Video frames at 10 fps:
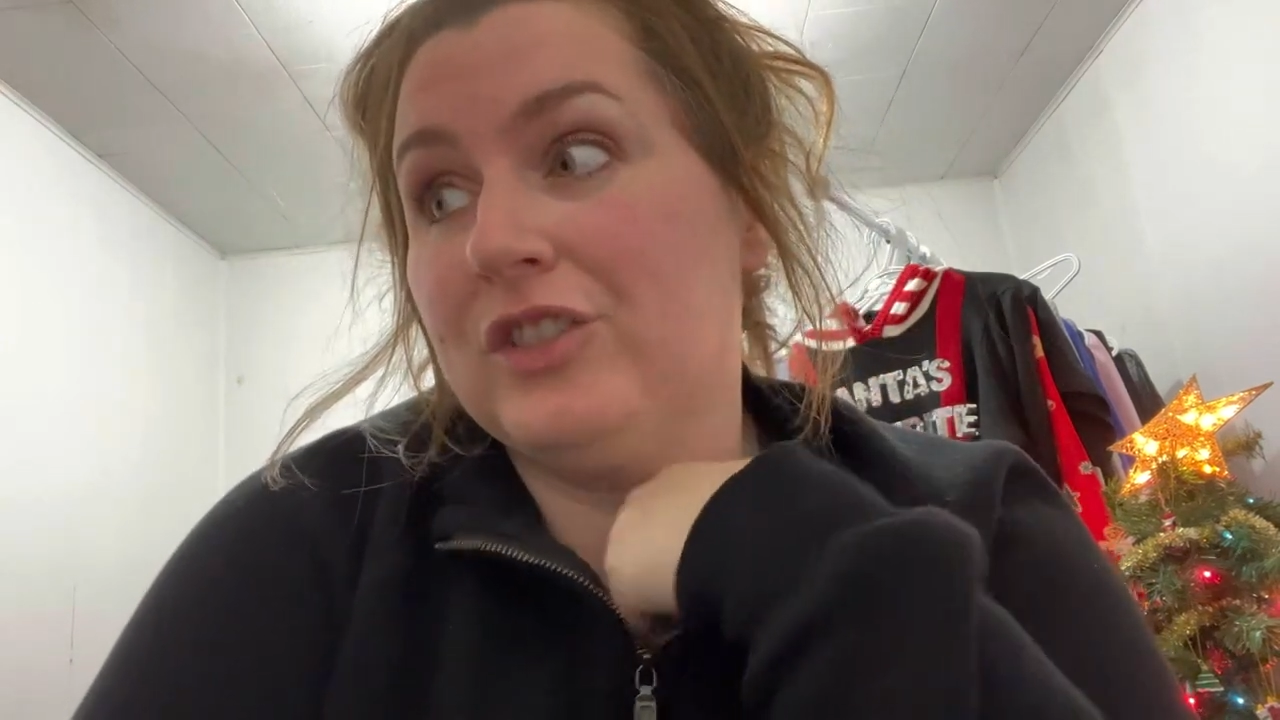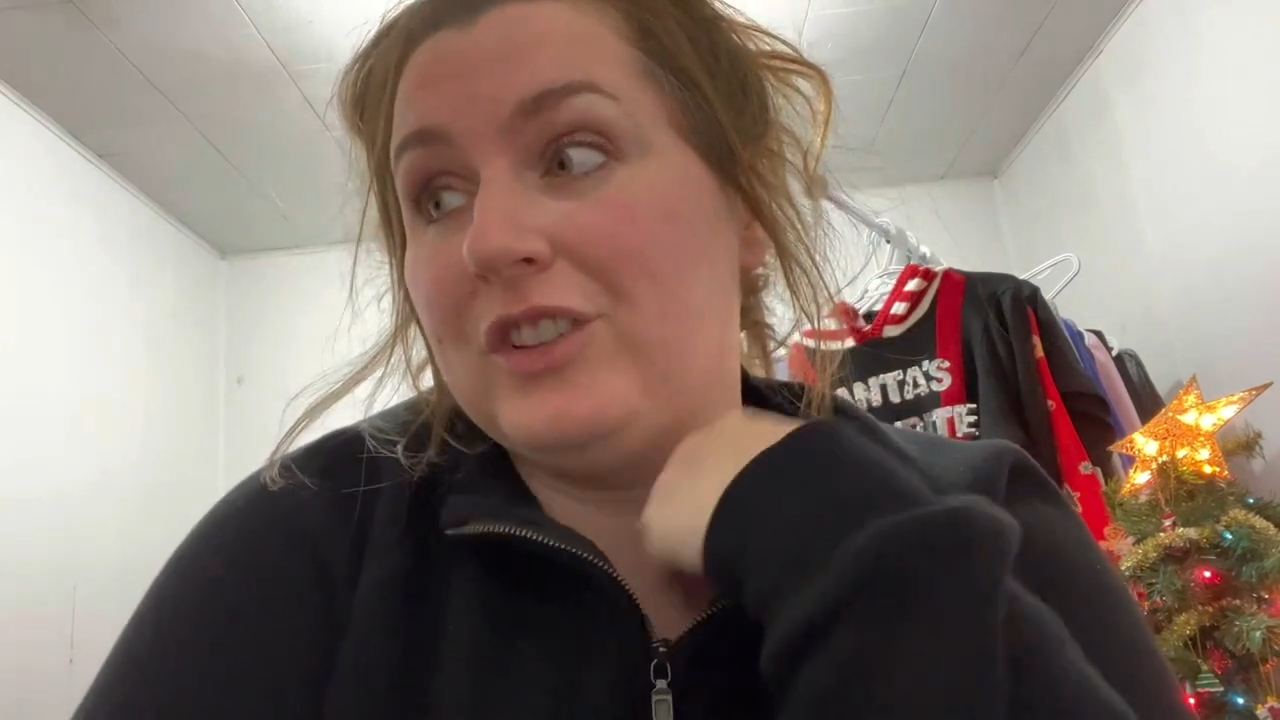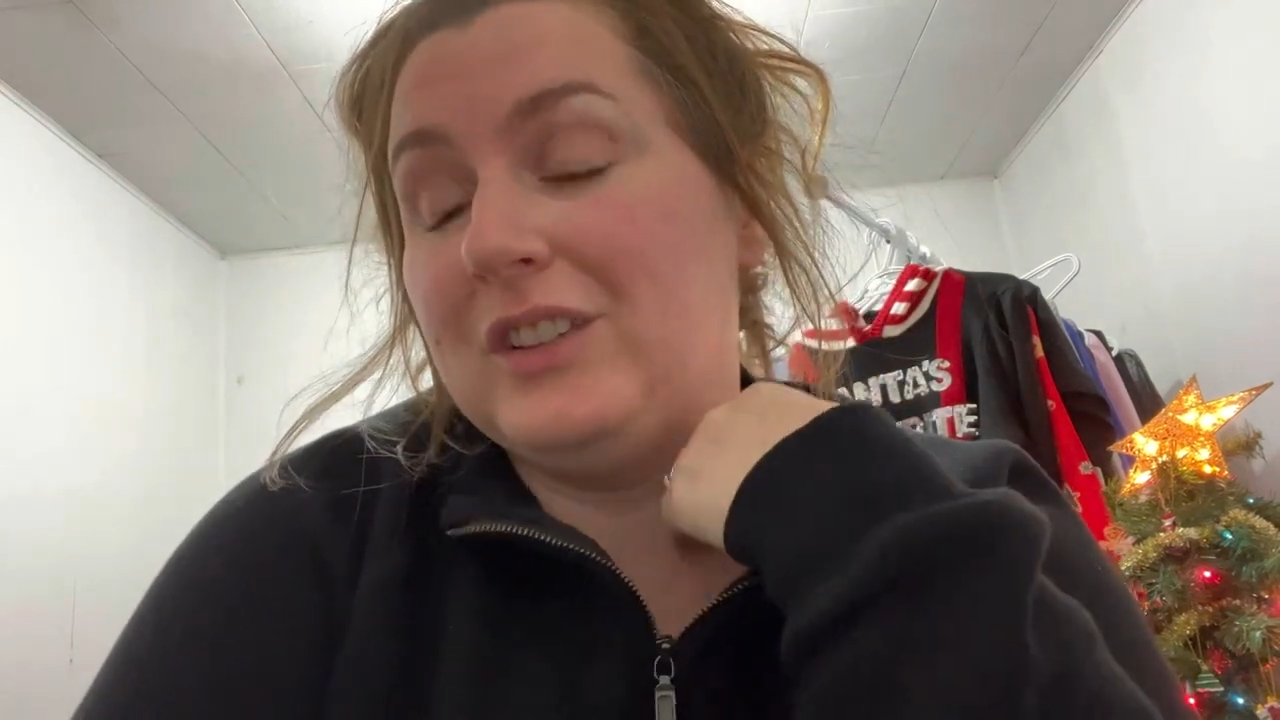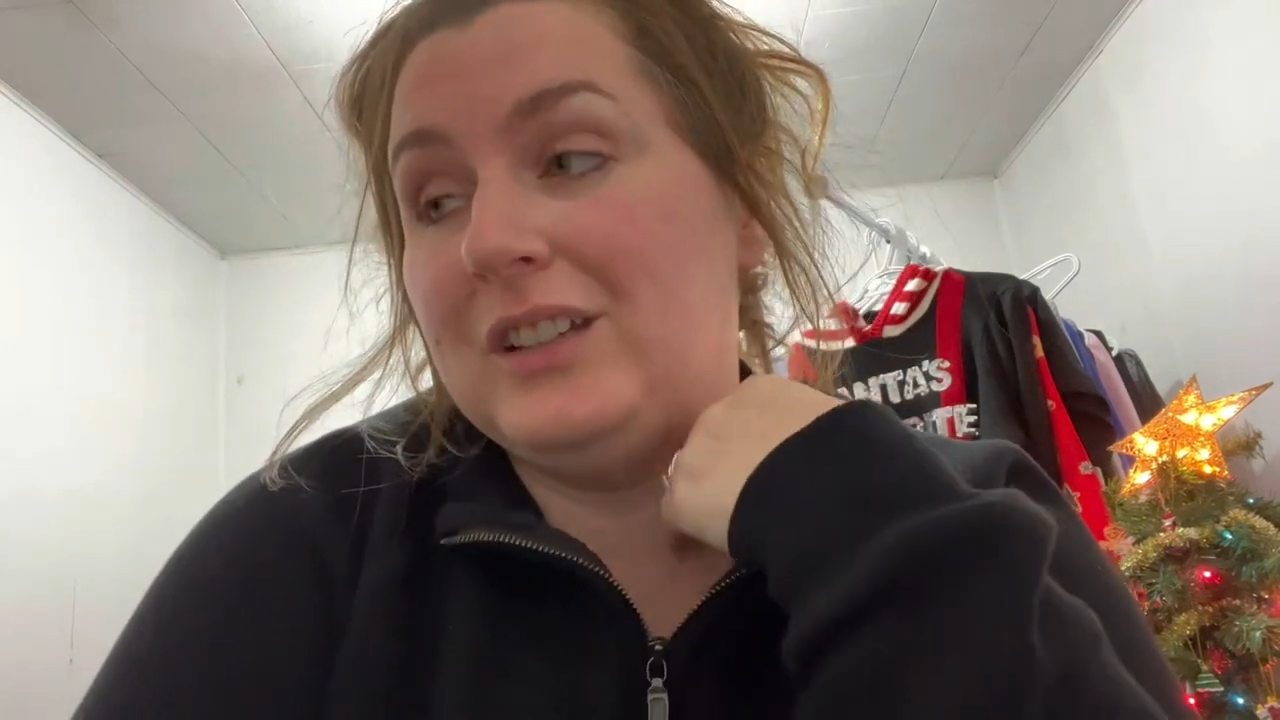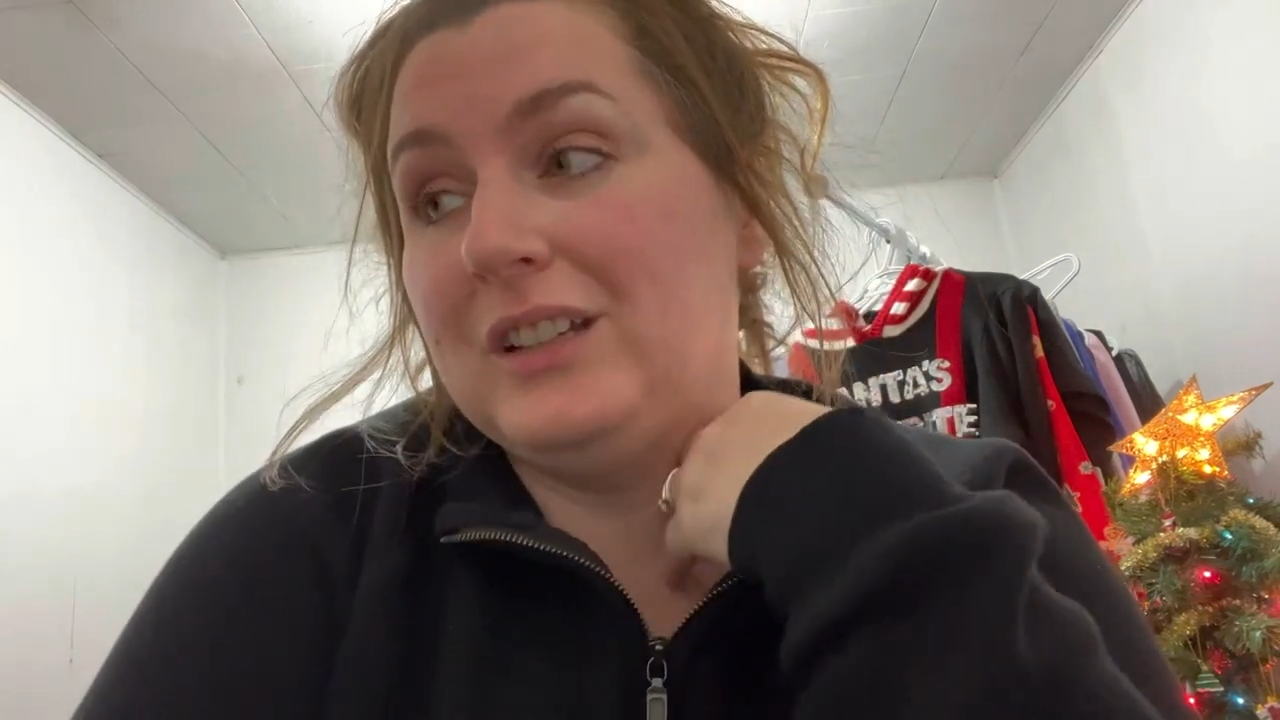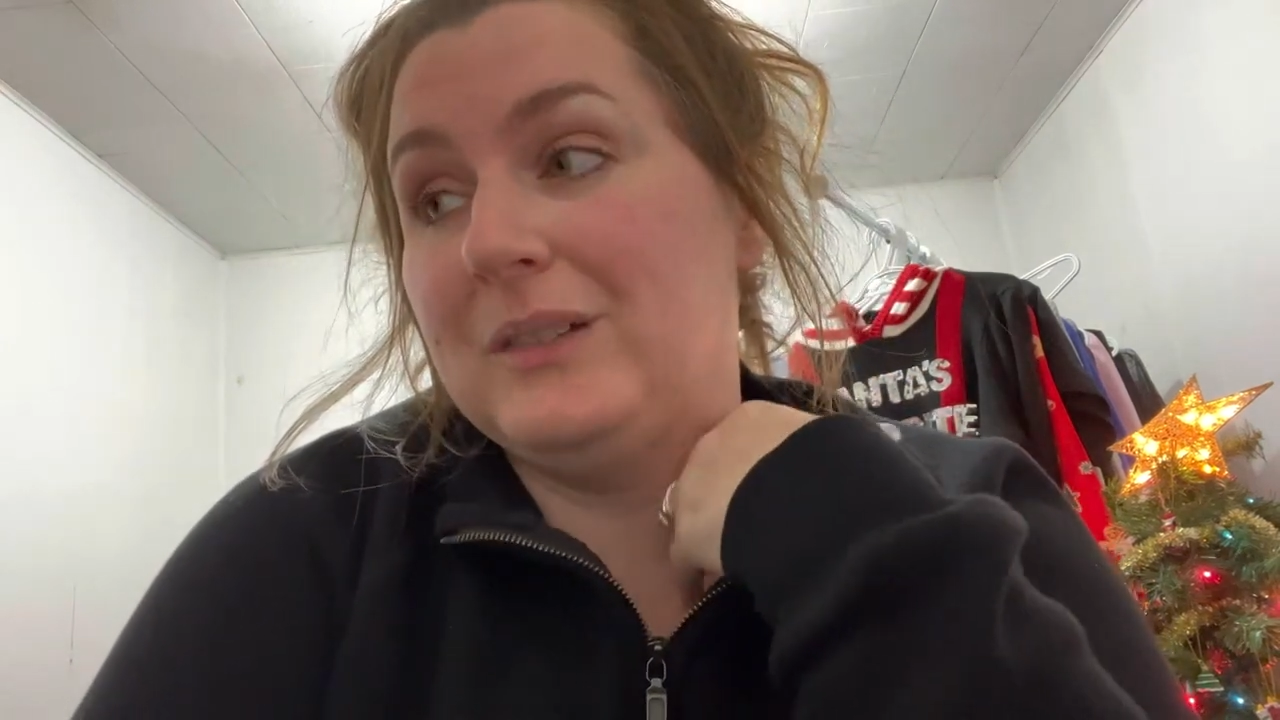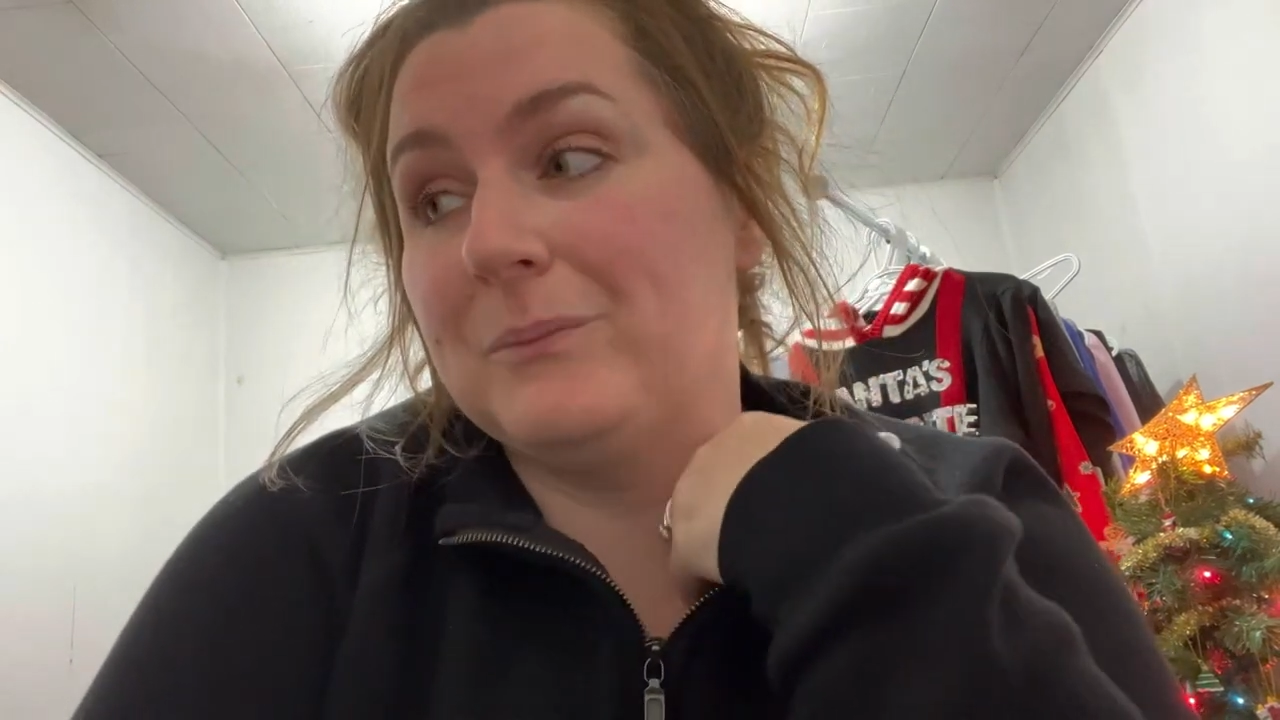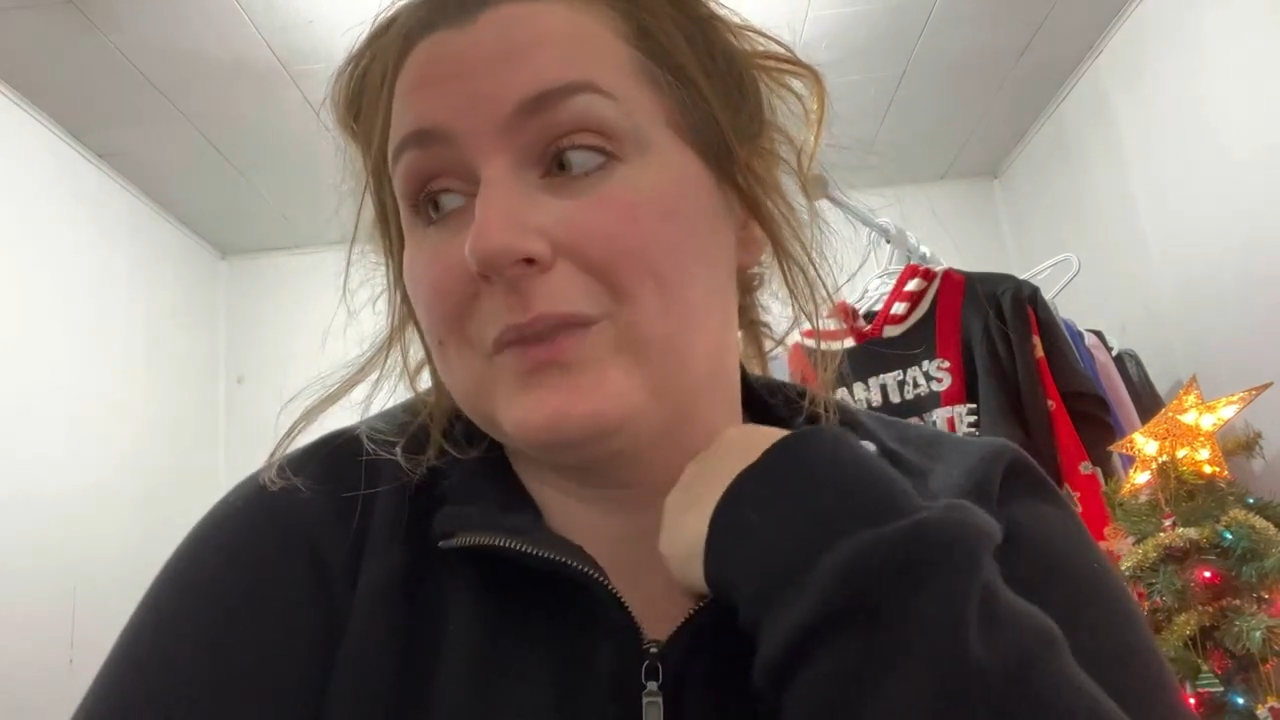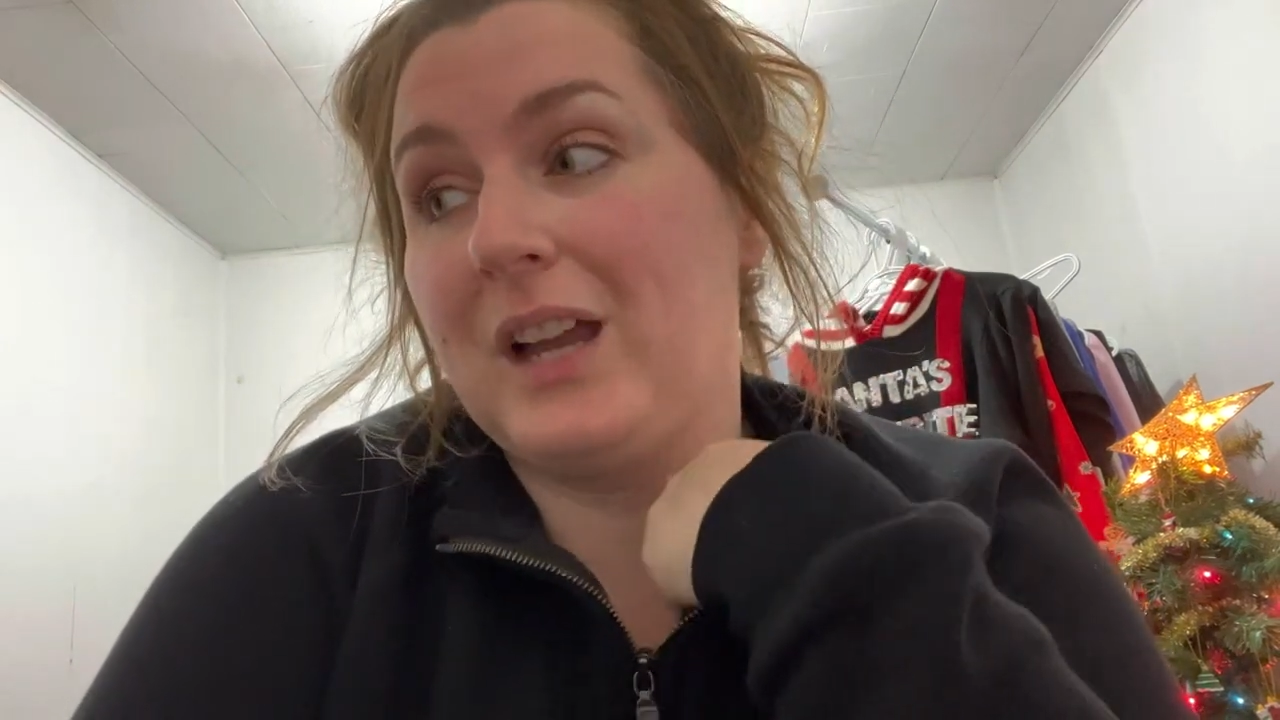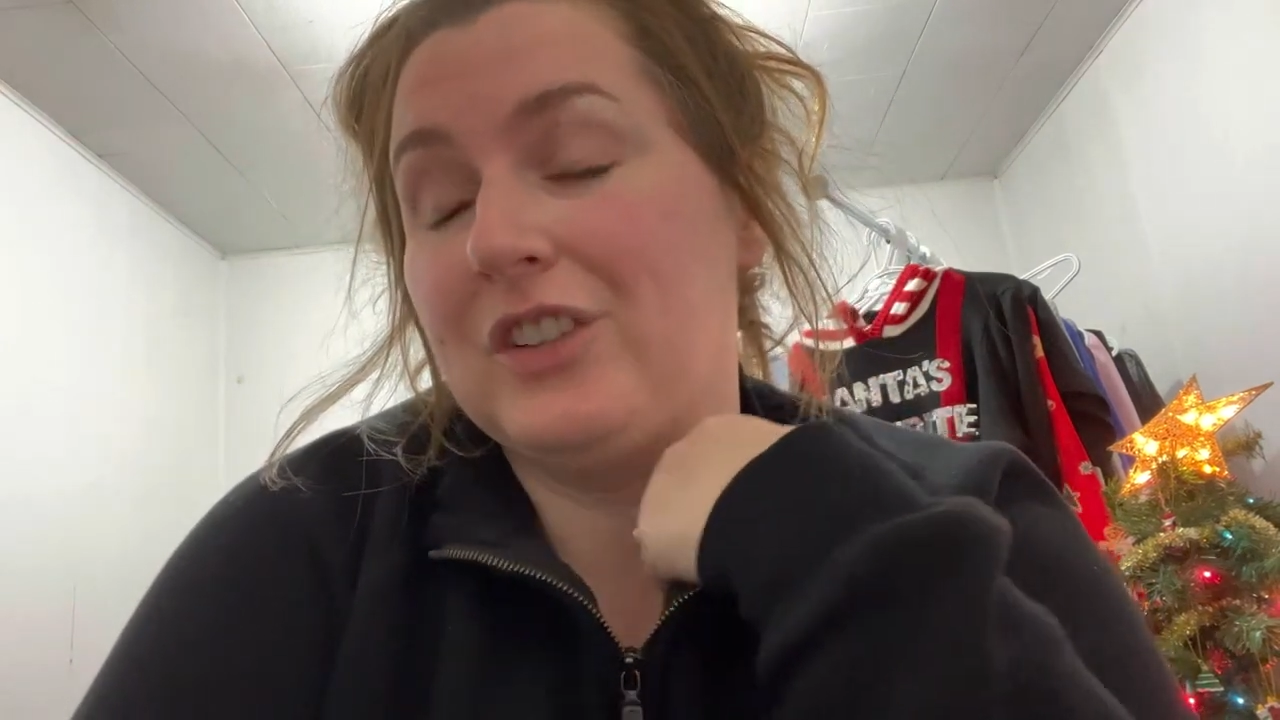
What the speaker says: I